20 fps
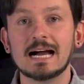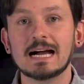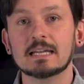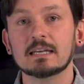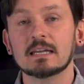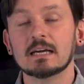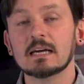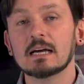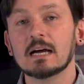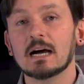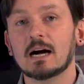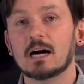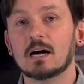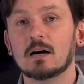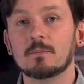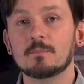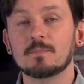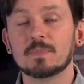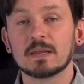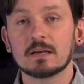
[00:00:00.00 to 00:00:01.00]
at
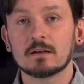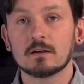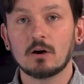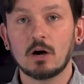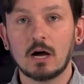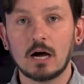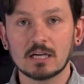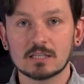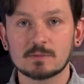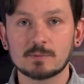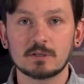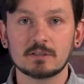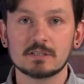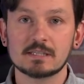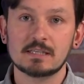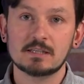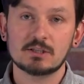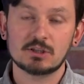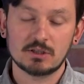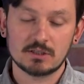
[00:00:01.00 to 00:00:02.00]

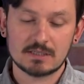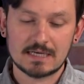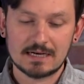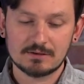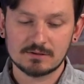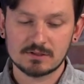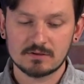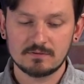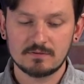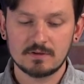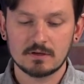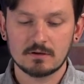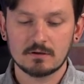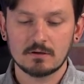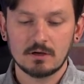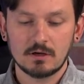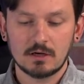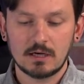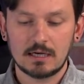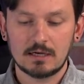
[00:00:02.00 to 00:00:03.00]
hospitalizations. How severe
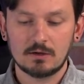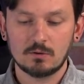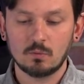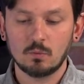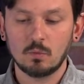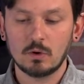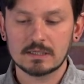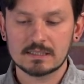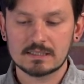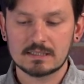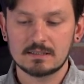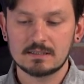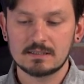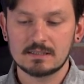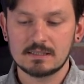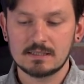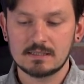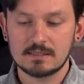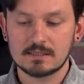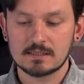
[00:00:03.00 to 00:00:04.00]
was the
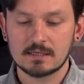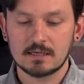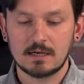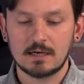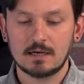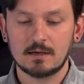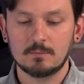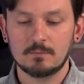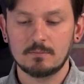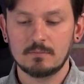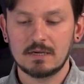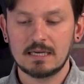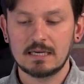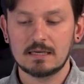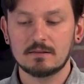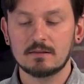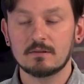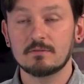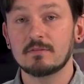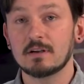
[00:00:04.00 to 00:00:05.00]
disease
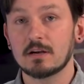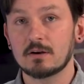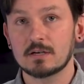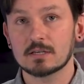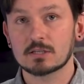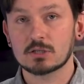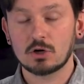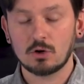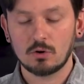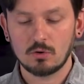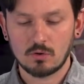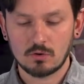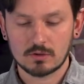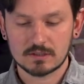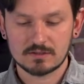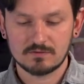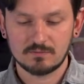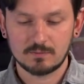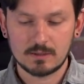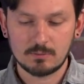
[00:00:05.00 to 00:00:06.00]
in the various
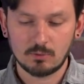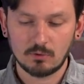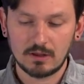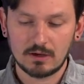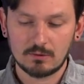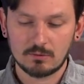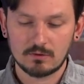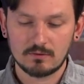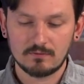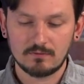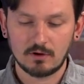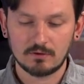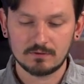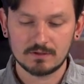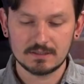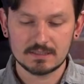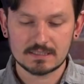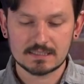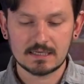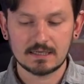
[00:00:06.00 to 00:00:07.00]
cohorts of people that were involved
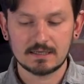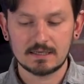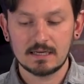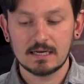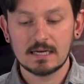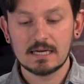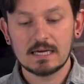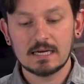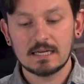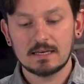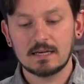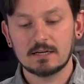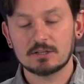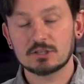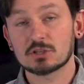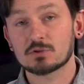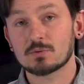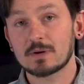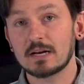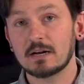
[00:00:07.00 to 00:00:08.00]
in the study? Now,
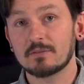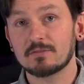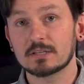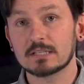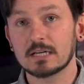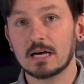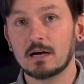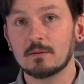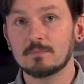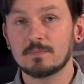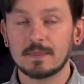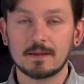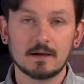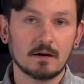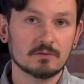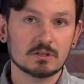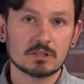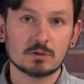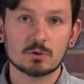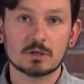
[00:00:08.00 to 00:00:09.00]
just right off the top,
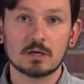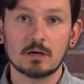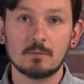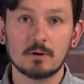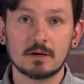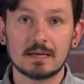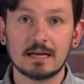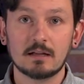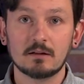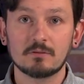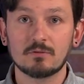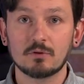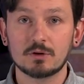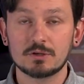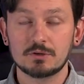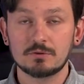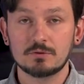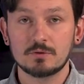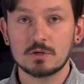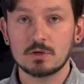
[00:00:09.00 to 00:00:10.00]
obviously we're talking about
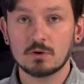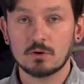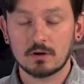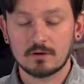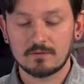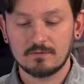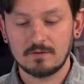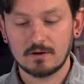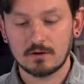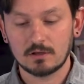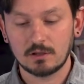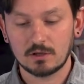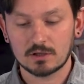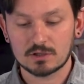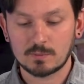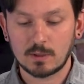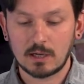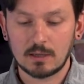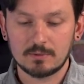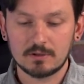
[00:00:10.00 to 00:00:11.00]
California and New York, very
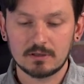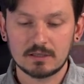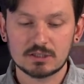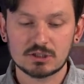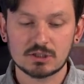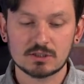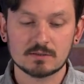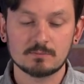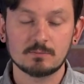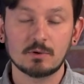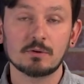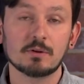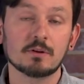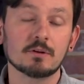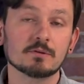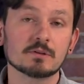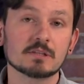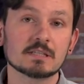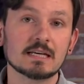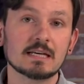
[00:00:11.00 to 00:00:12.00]
large populations in both of
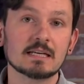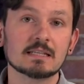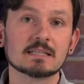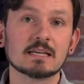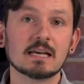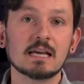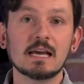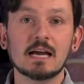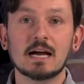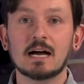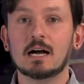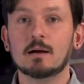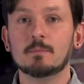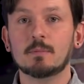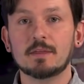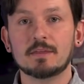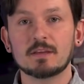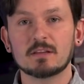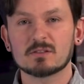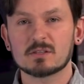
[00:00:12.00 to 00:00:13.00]
those states.
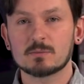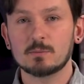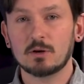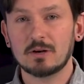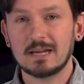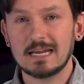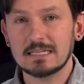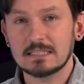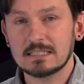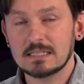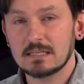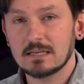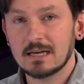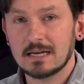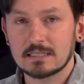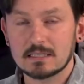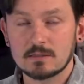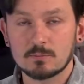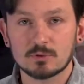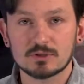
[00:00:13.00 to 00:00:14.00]
I think there's about
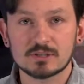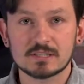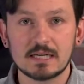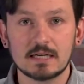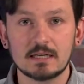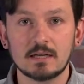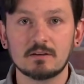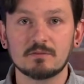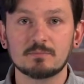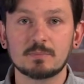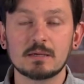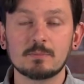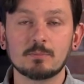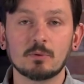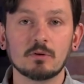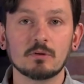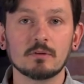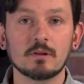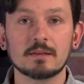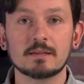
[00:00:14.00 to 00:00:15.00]
18-19% of
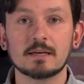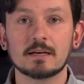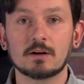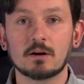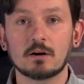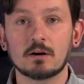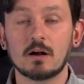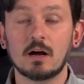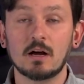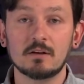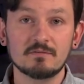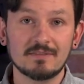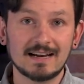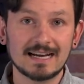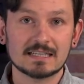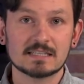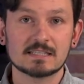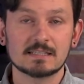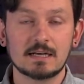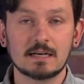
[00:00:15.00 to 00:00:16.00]
people that are
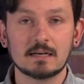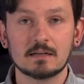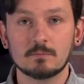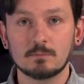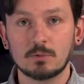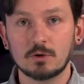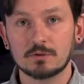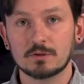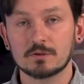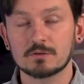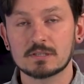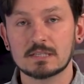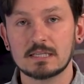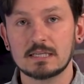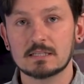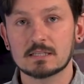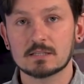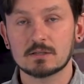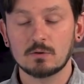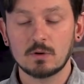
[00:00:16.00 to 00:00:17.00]
unvaccinated in both those
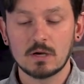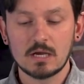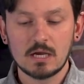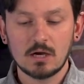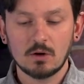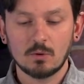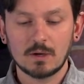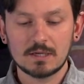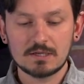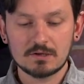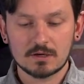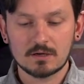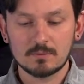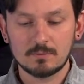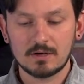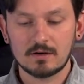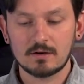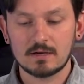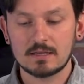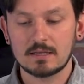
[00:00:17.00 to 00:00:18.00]
states. So when you're
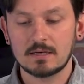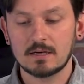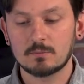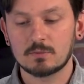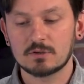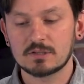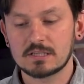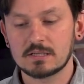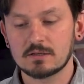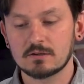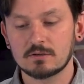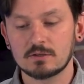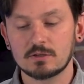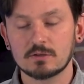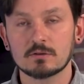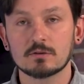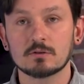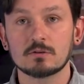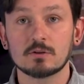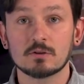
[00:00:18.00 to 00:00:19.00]
comparing the numbers here,
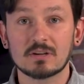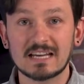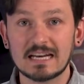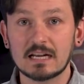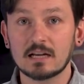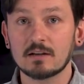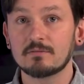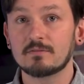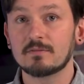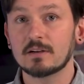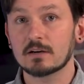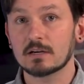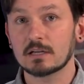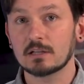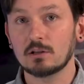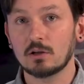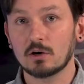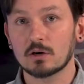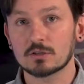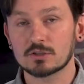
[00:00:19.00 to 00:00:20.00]
you're getting a very
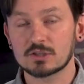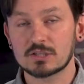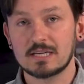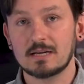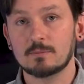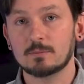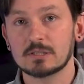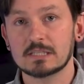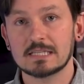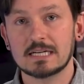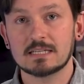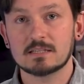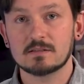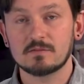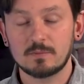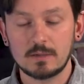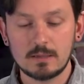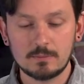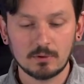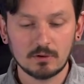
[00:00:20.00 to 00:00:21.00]
large sample size of
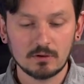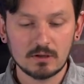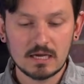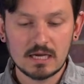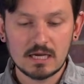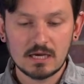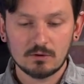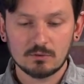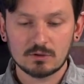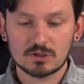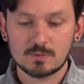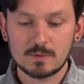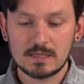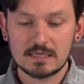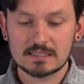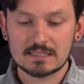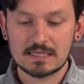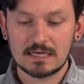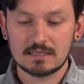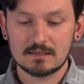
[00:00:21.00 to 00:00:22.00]
people, which
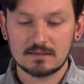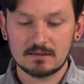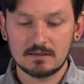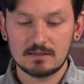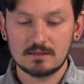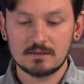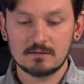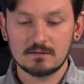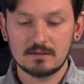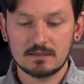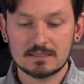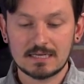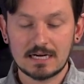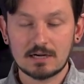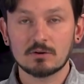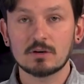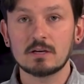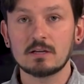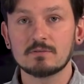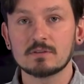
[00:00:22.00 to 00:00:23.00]
means that the
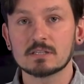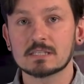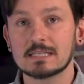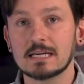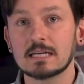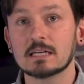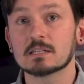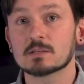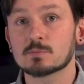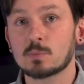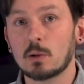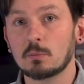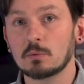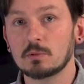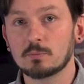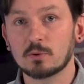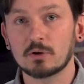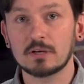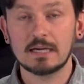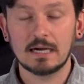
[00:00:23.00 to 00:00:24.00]
integrity of this data is probably
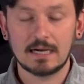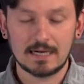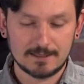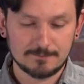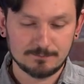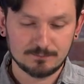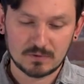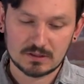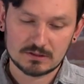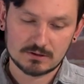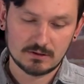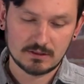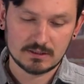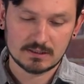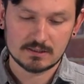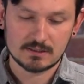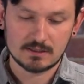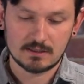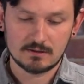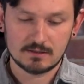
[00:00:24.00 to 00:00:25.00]
pretty high. So this
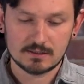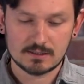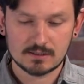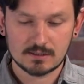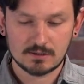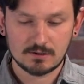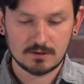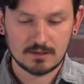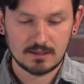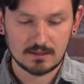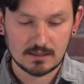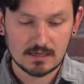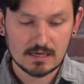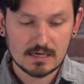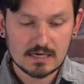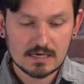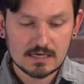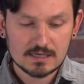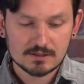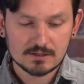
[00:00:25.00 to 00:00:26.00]
is a good thing.
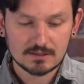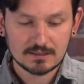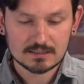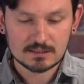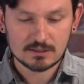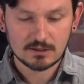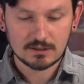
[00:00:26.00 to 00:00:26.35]
So let's